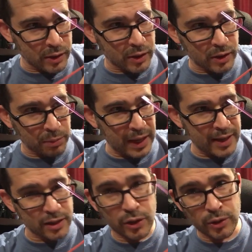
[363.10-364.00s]
uh, the, the
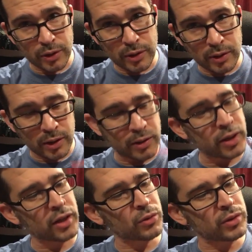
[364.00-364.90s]
plastic hood
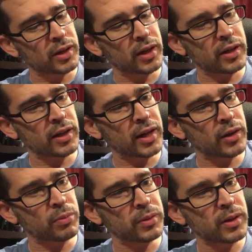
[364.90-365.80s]
on the other one that I, that
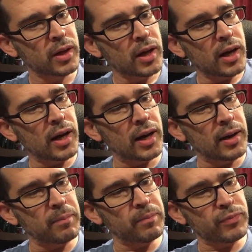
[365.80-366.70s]
I open.
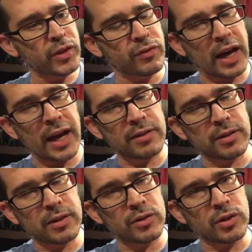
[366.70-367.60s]
Um, you've got
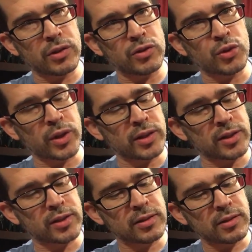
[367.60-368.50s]
uh,
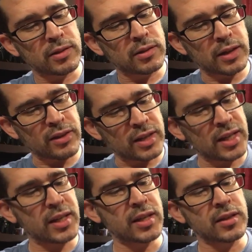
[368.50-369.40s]
joints at the
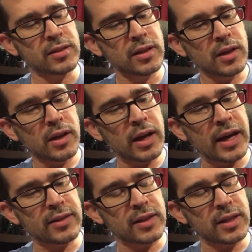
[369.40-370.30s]
knees,
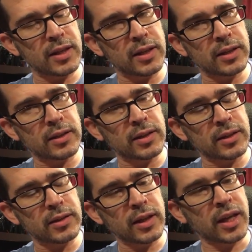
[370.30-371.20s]
at the uh,
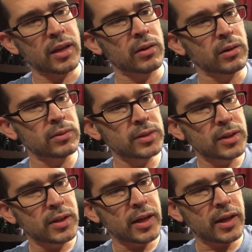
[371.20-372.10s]
uh heel,
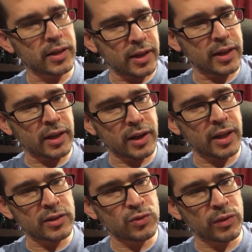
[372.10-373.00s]
uh,
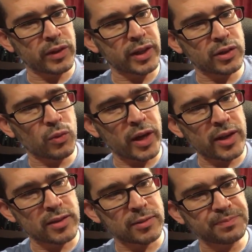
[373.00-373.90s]
again, swiveling at the
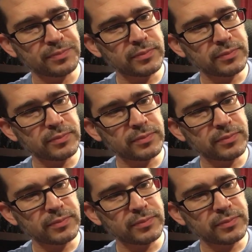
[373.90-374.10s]
waist.